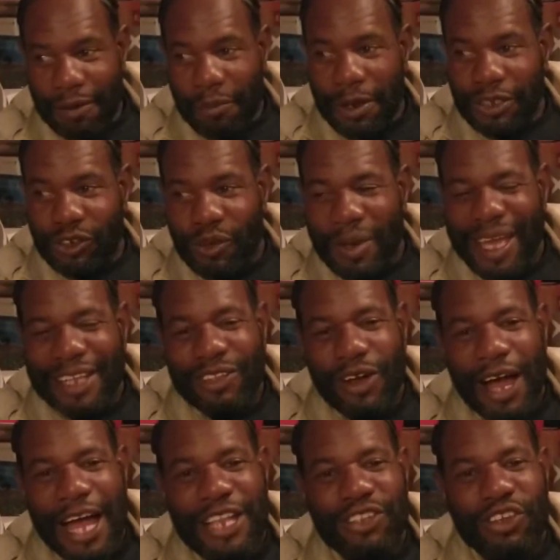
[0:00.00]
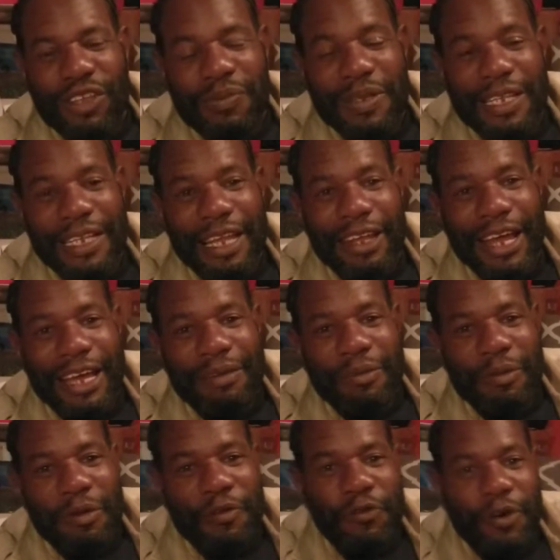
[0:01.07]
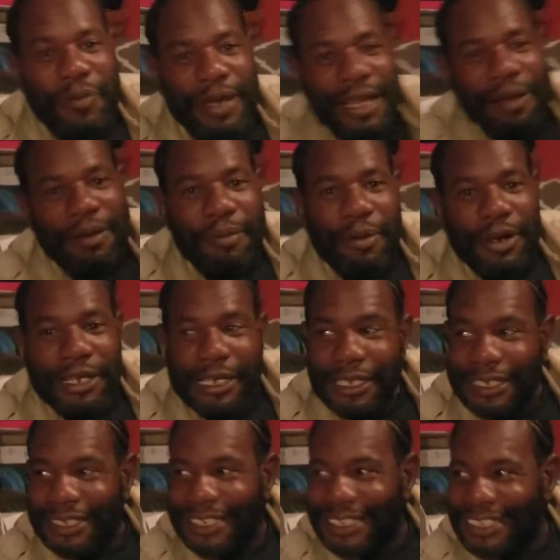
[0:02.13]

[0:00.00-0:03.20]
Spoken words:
What you mean so anxious me think they give me before me get the money?